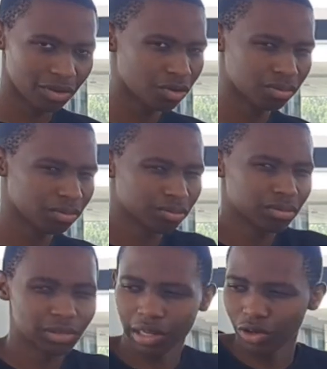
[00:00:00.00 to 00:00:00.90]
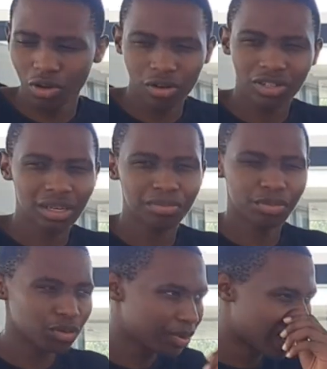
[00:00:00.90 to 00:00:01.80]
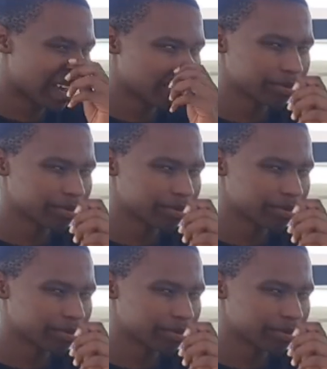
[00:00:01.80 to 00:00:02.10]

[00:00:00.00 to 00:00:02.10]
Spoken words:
how some people be like.